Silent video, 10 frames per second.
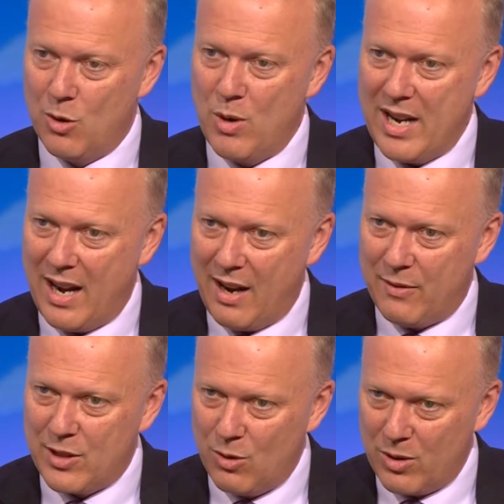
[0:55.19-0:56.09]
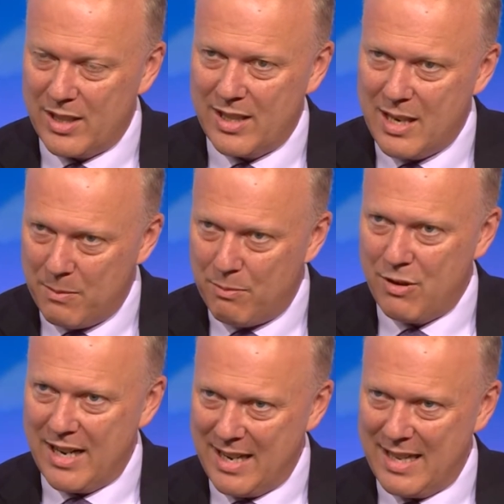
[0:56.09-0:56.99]
We have sought to keep
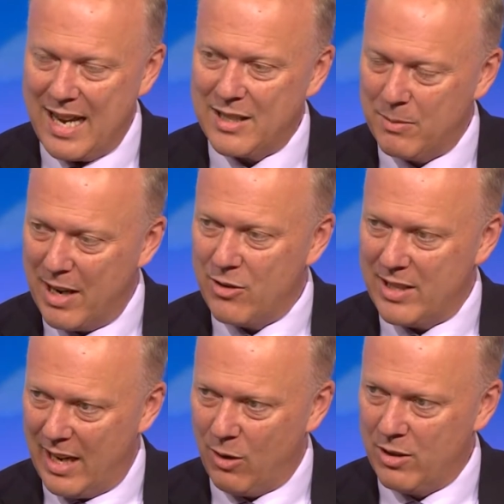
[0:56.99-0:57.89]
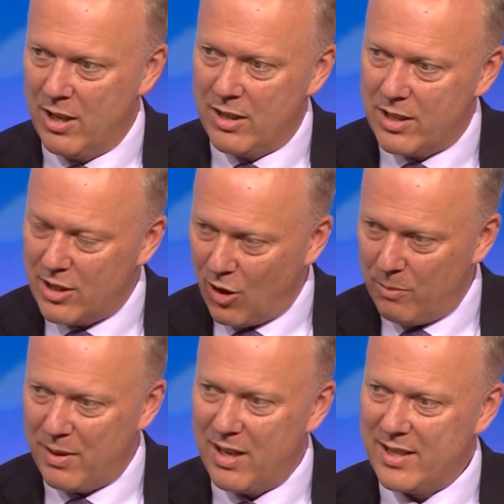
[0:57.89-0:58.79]
bringing that amount down, to
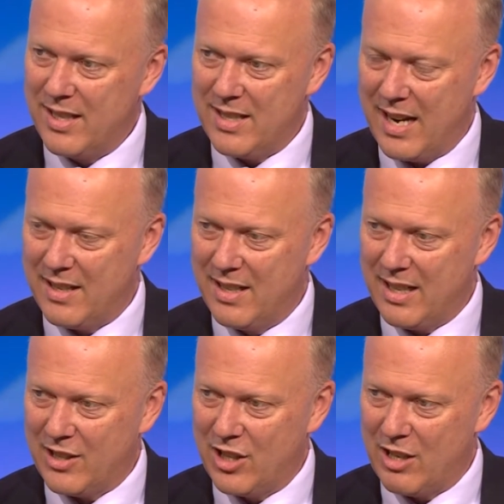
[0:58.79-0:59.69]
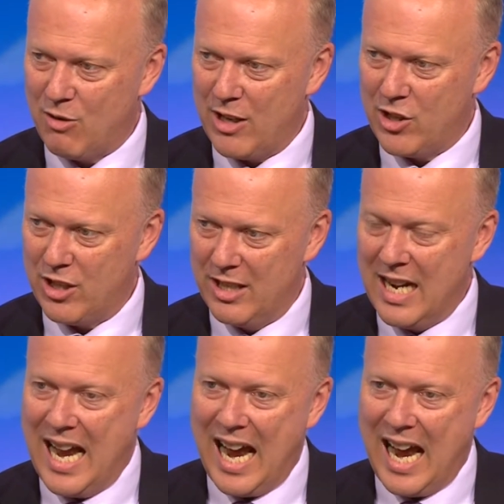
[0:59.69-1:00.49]
stop passing debt to the next generation.